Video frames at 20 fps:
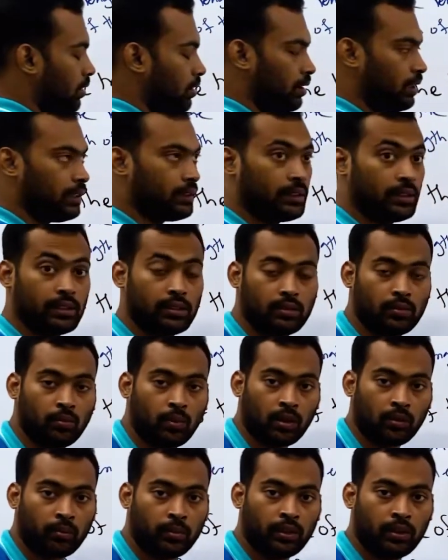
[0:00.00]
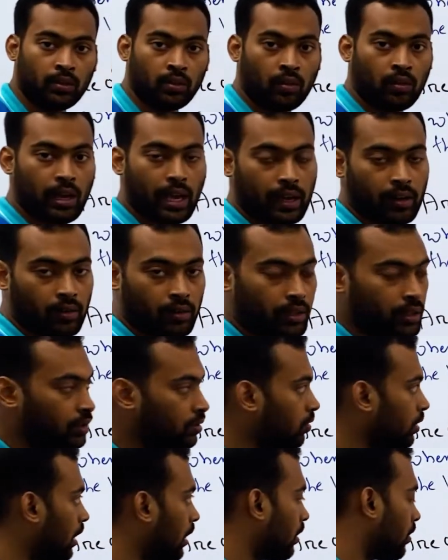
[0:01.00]
This is what we know according
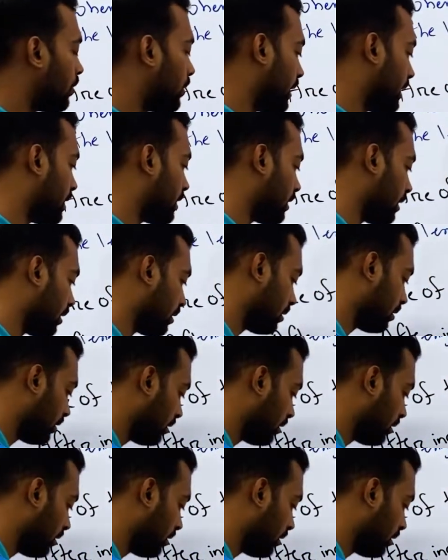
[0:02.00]
to the question.